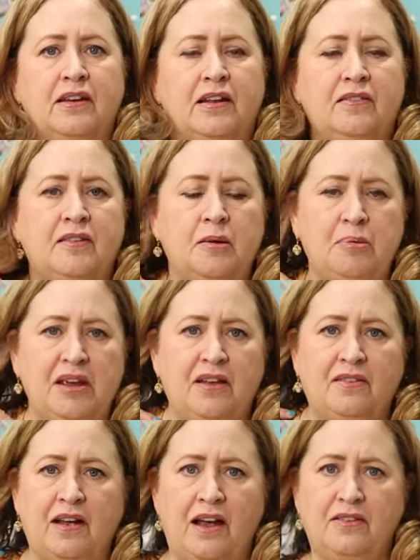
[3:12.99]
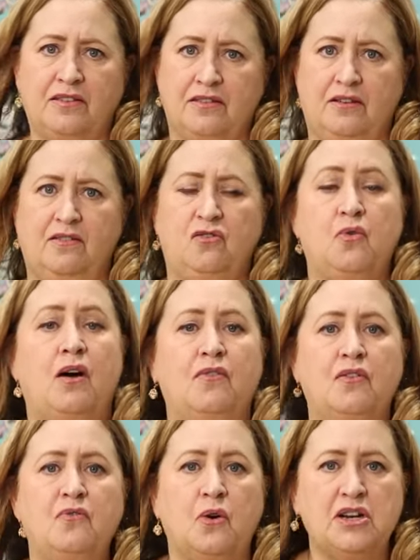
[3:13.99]
needs to be a size
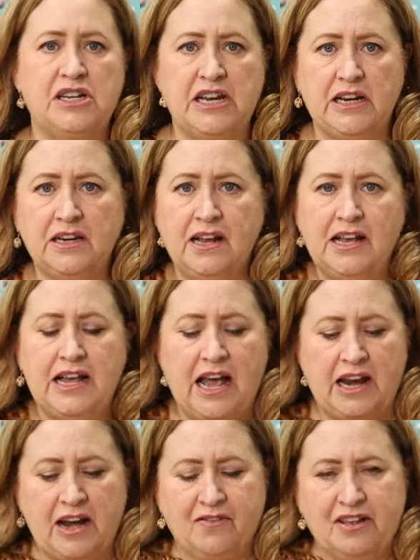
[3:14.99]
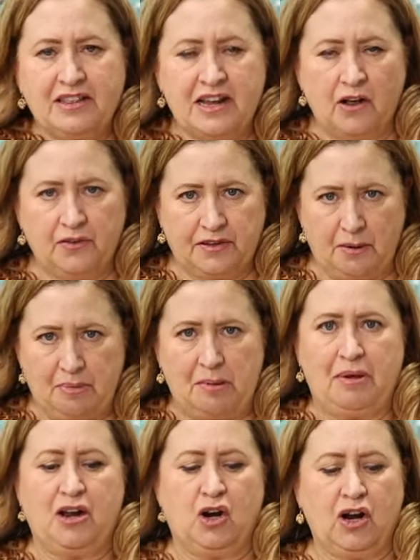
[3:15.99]
12 or 14 and everything else can
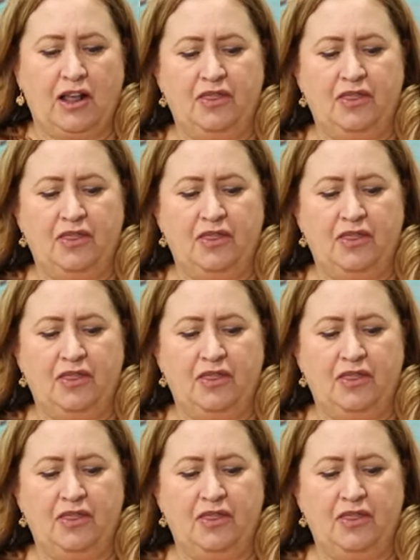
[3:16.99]
be bigger.